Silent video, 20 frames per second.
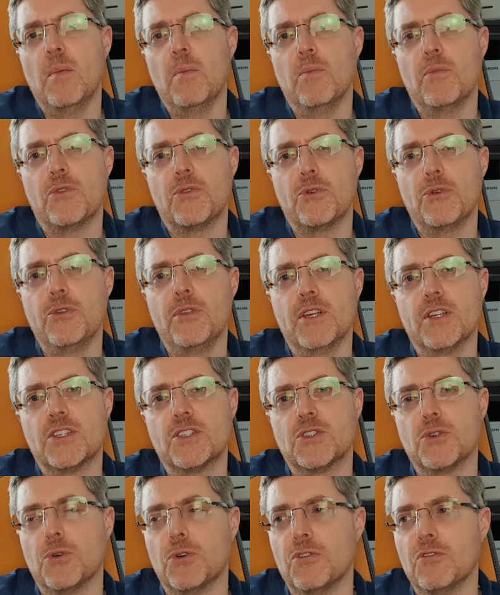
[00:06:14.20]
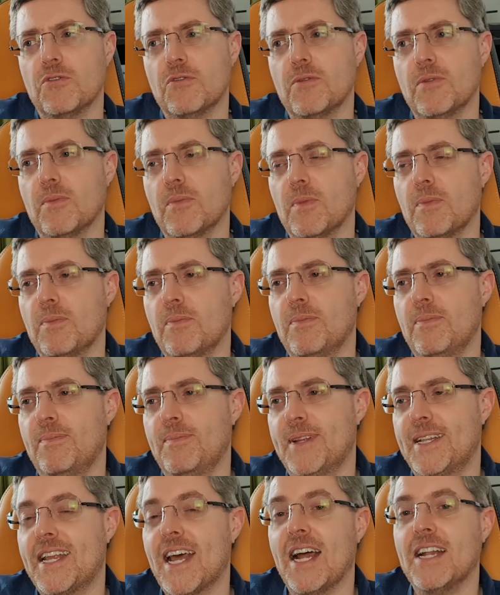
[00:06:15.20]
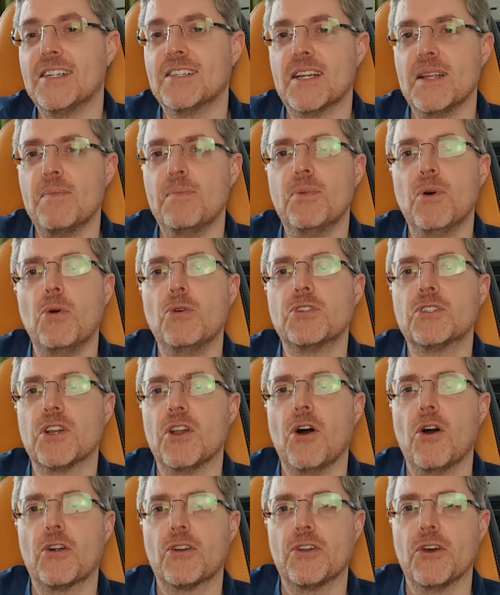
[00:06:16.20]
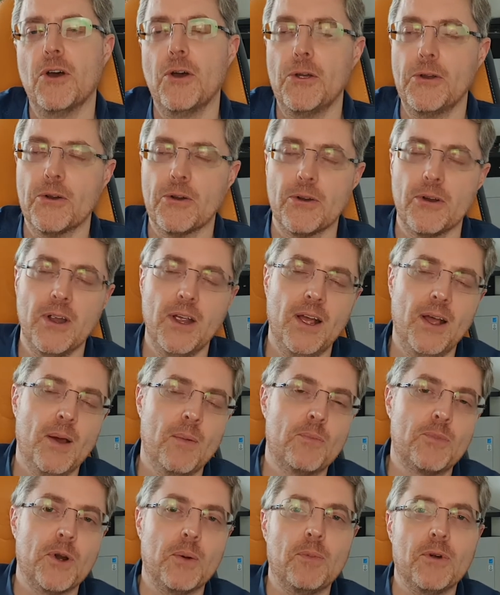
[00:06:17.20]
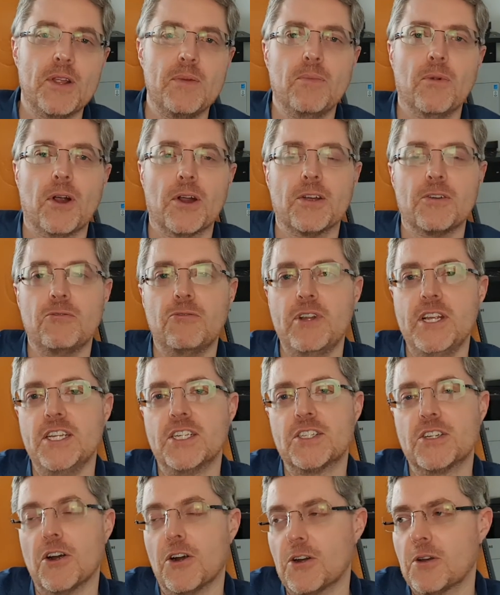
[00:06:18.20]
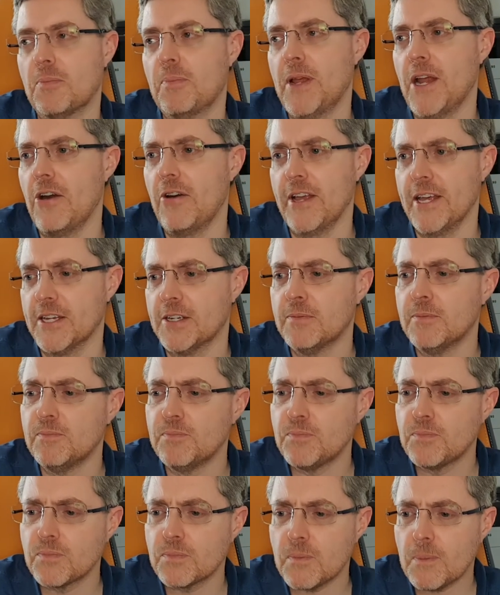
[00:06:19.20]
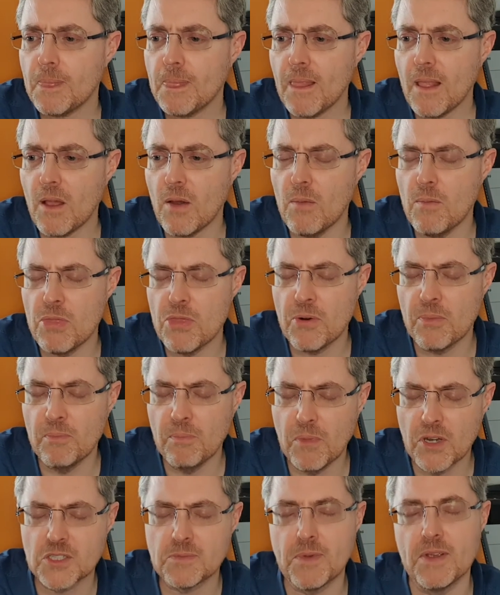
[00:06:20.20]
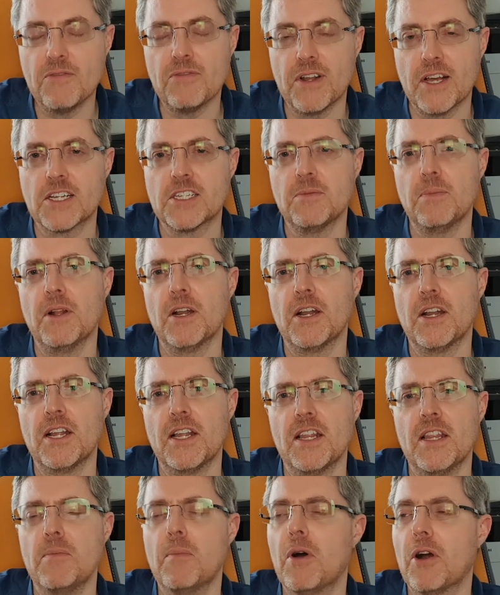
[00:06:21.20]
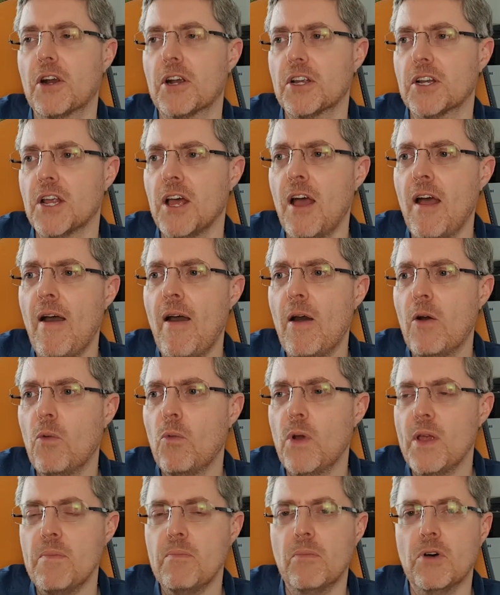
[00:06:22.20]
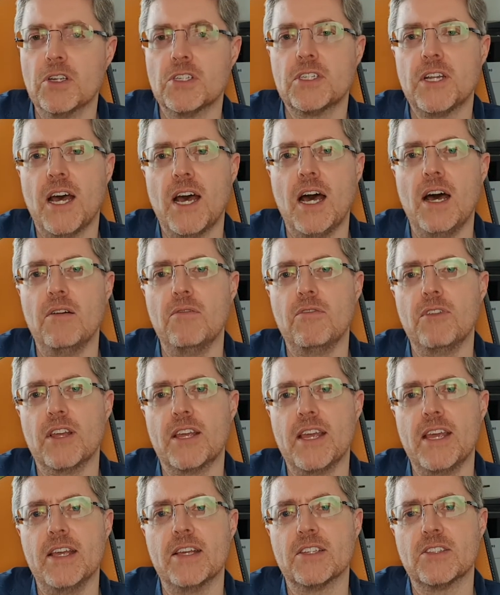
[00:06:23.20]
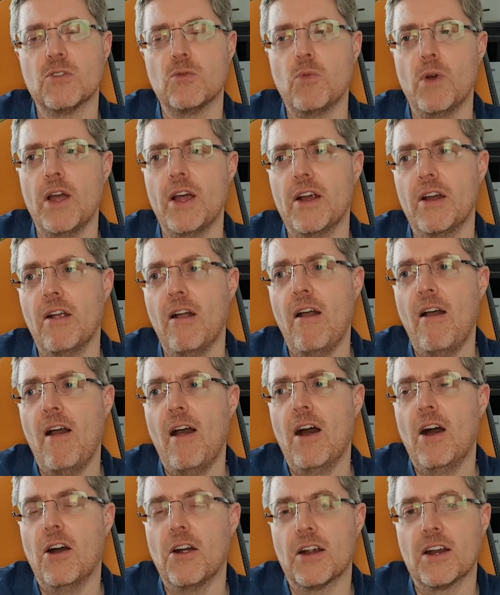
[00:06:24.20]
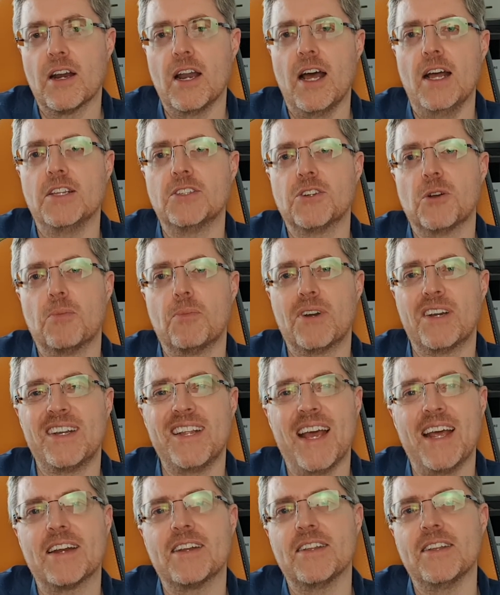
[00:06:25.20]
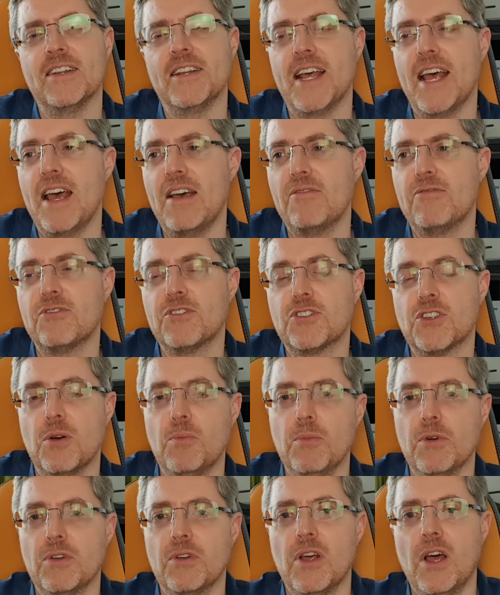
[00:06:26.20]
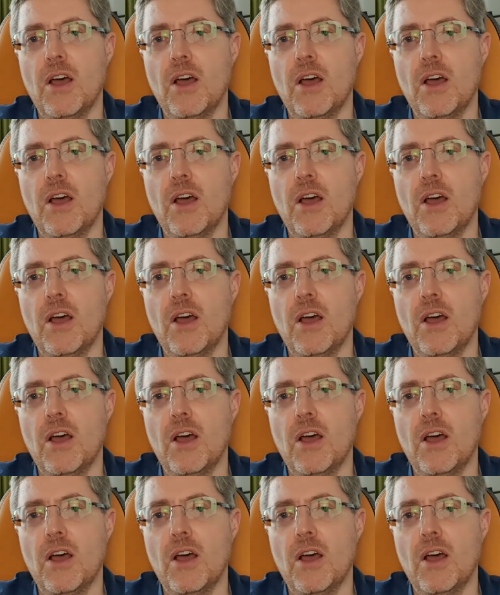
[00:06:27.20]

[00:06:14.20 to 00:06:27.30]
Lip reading: through this sort of potentially post-lockdown or property market restart period. There must be flexibility in the market. We must have the case where our clients are protected if someone